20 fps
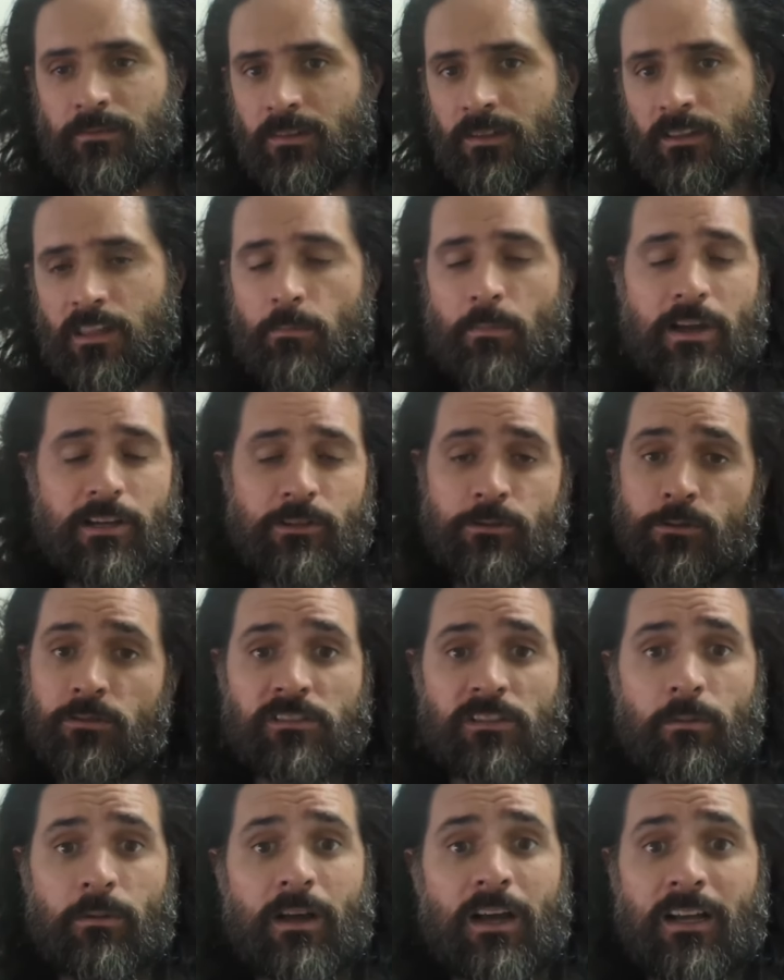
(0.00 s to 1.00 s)
They might do
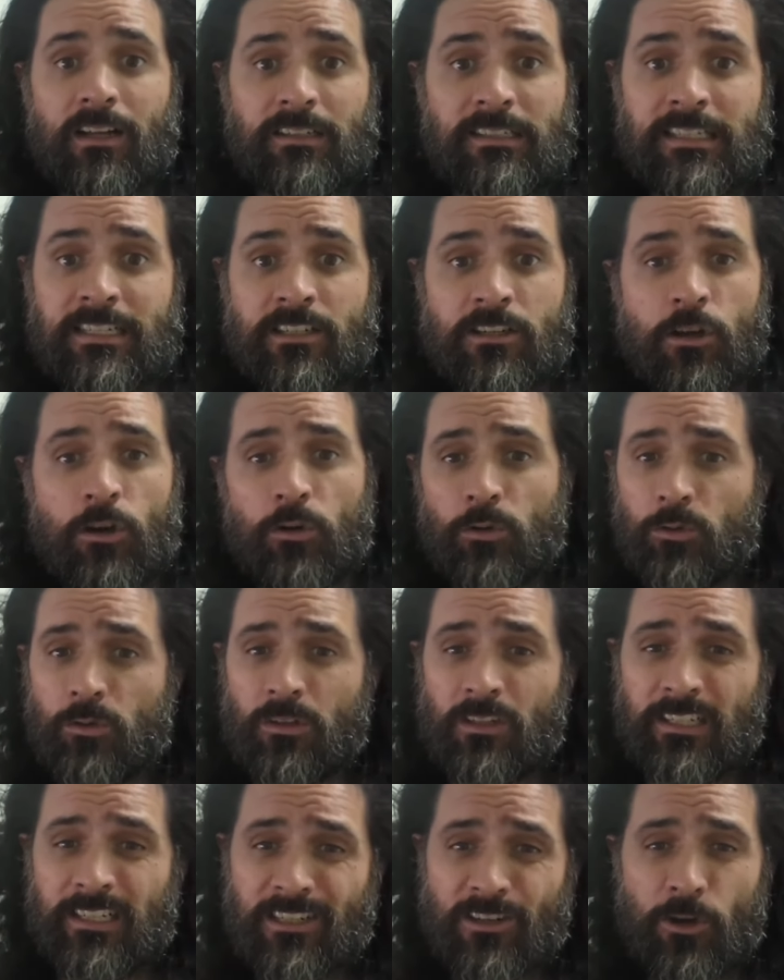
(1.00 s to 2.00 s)
some Leet-Code or
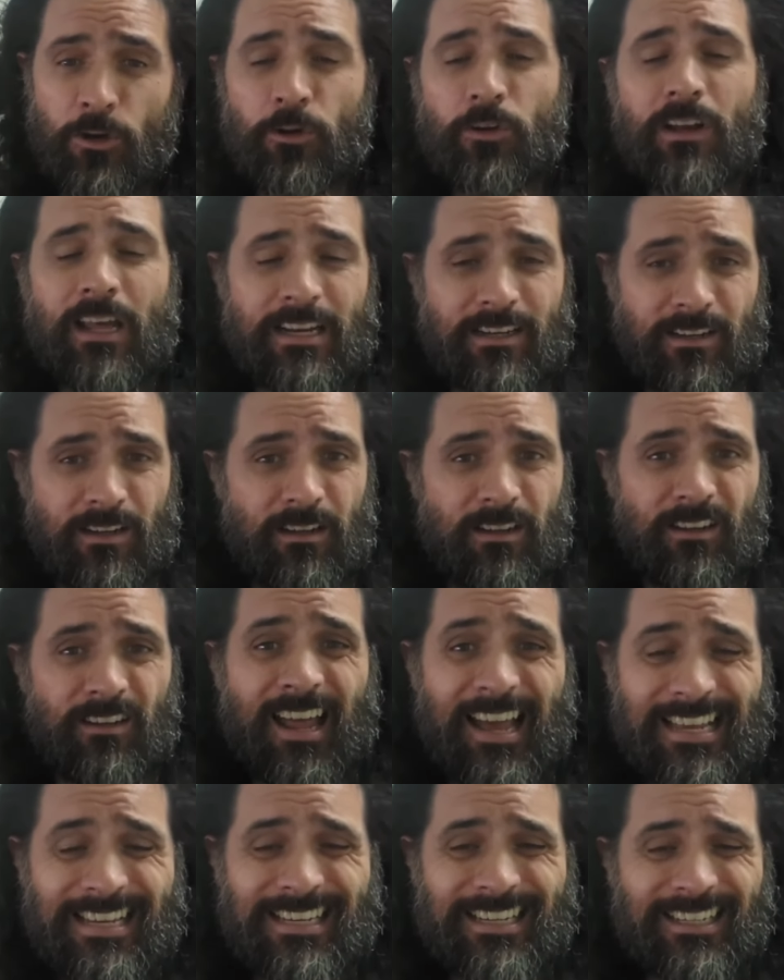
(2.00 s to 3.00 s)
Leet-Code
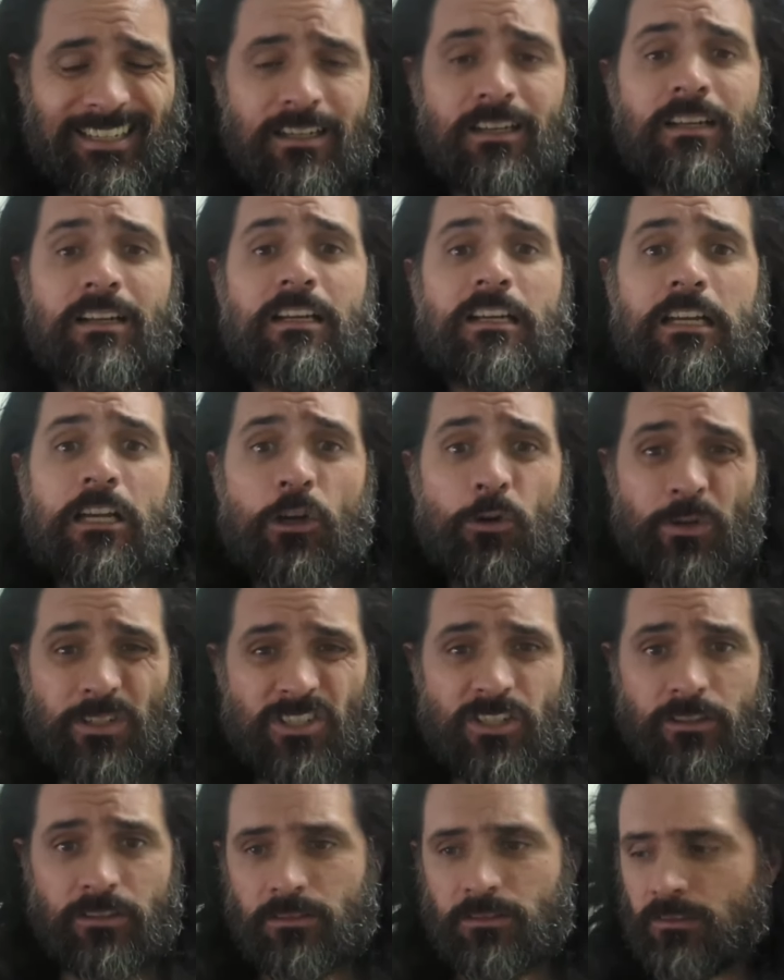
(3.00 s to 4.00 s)
like
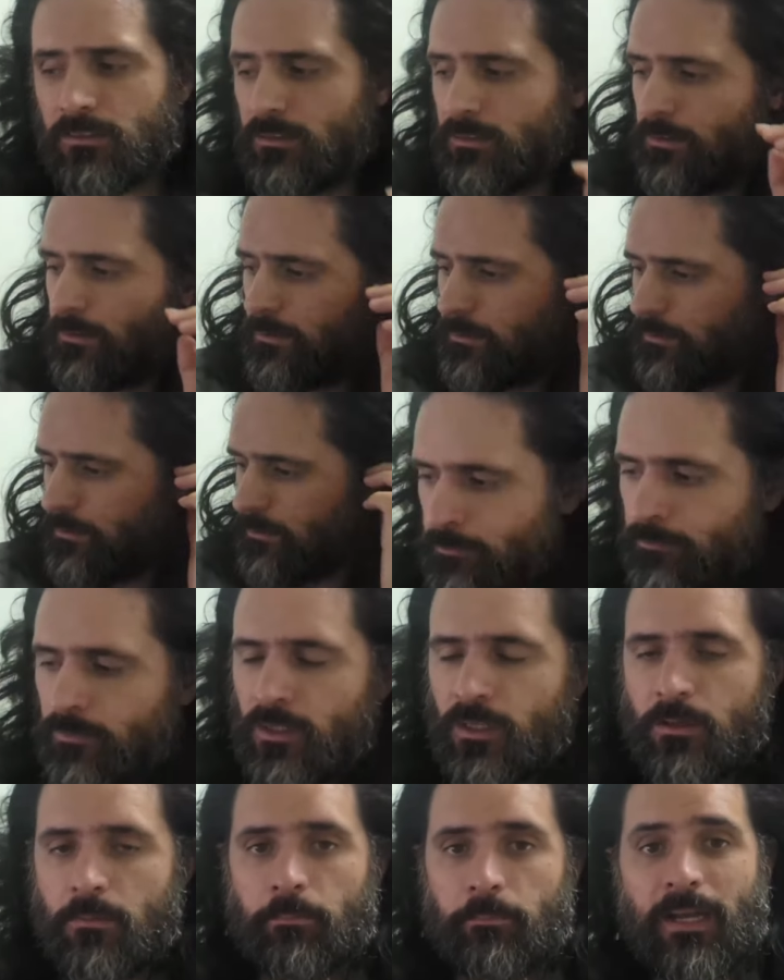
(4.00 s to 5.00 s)
questions.
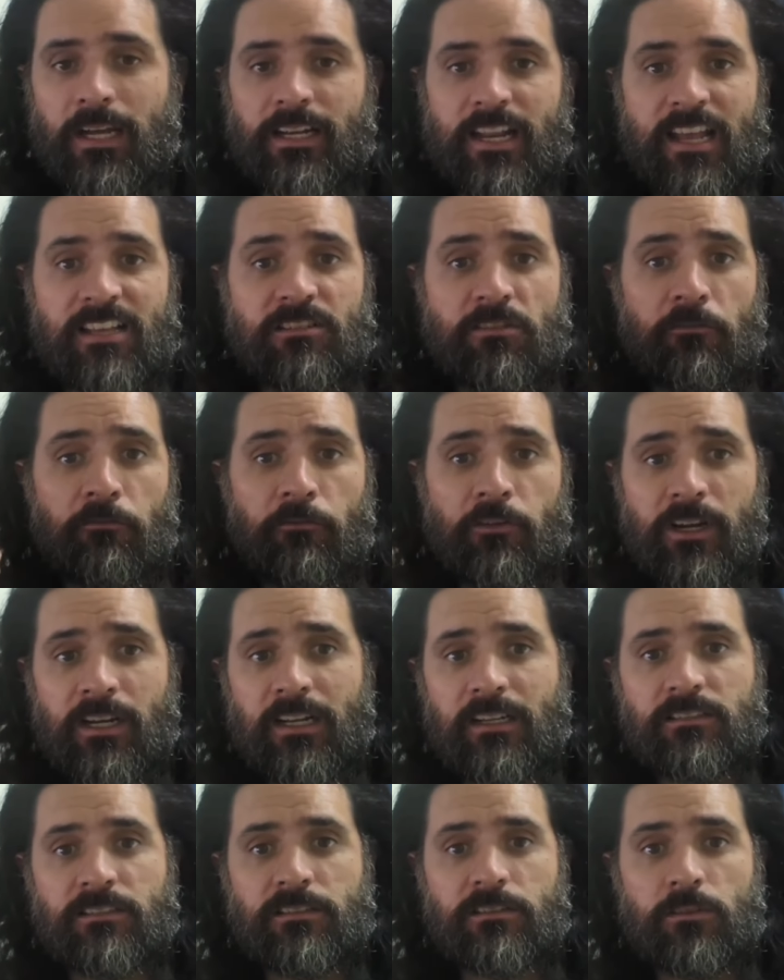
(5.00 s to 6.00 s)
But as a
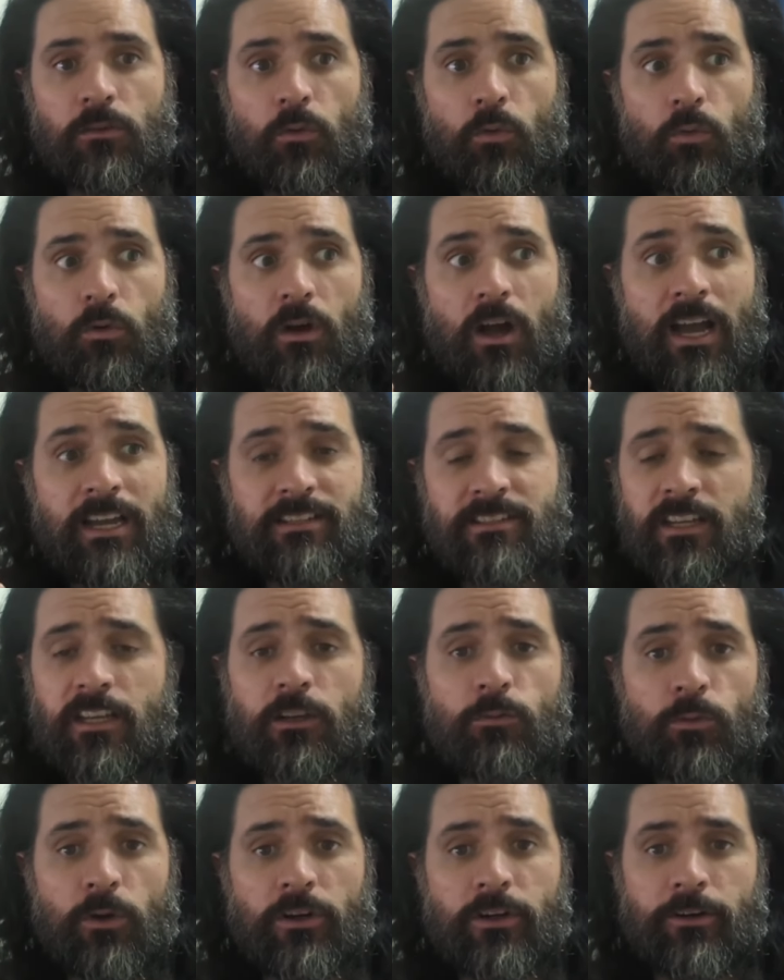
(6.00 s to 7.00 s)
freelance IT
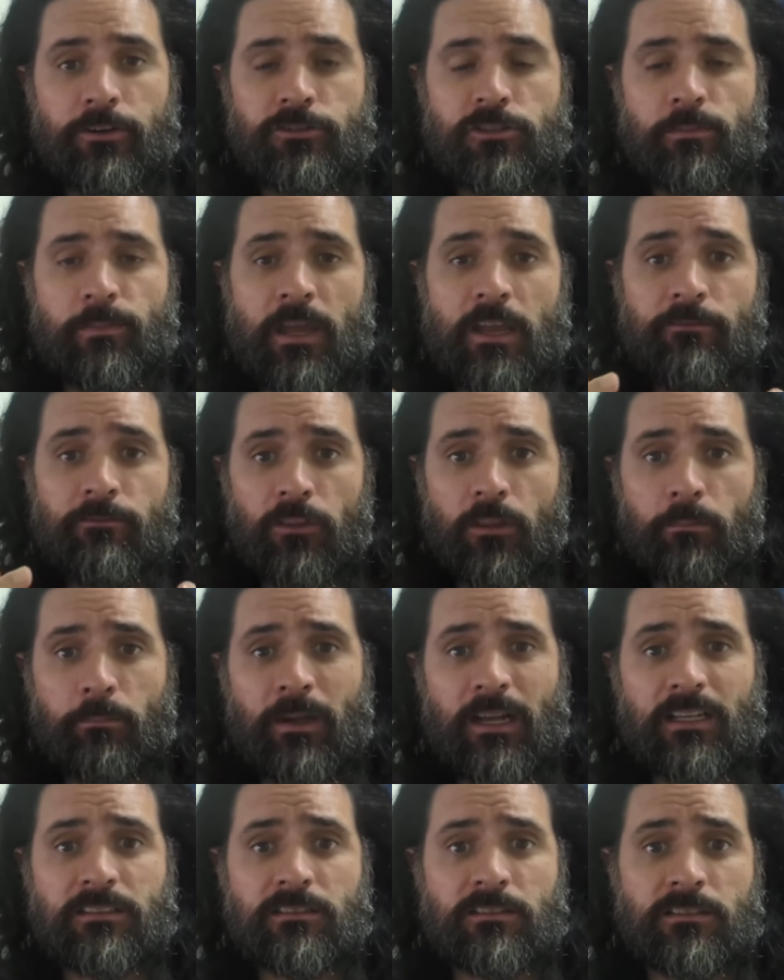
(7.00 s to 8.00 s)
worker in Japan for the
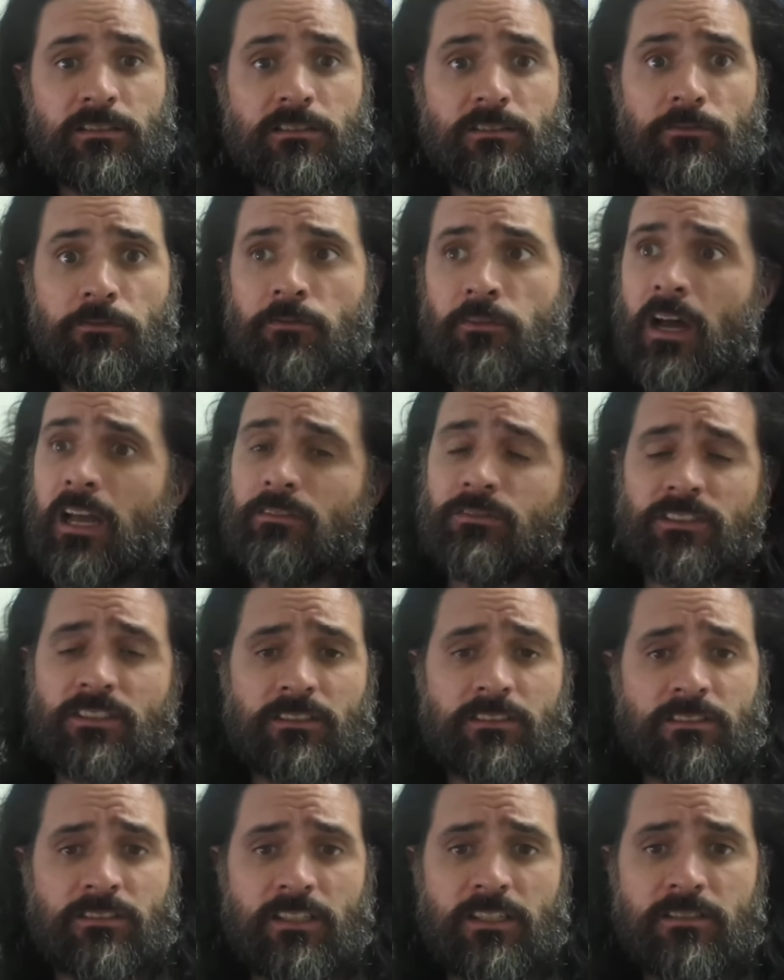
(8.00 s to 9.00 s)
past 5,
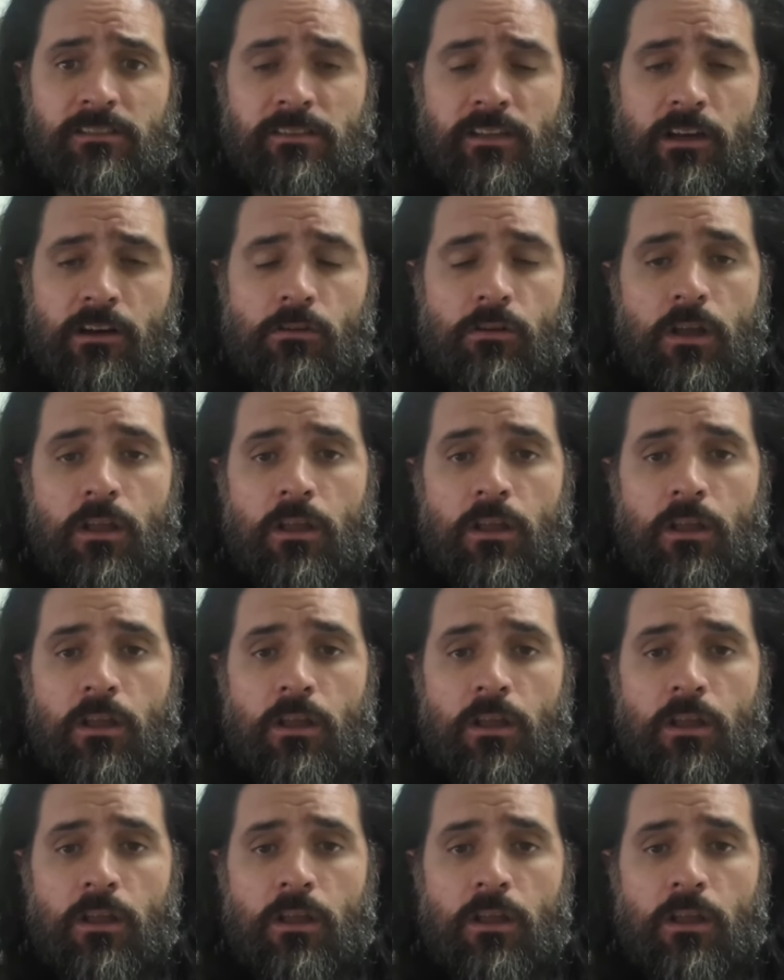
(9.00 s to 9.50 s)
6 years now,